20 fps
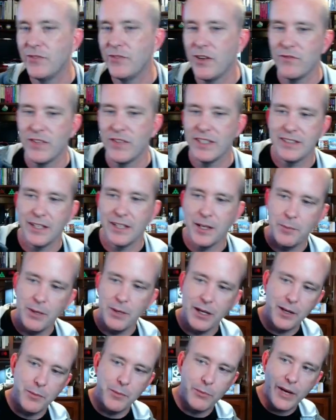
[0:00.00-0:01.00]
If I'm fixing a
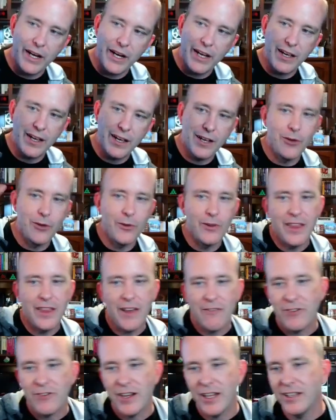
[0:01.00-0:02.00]
bug in break, I go to
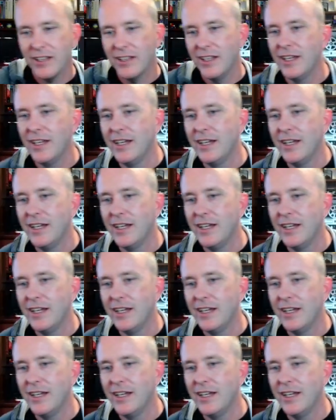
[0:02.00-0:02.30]
that file.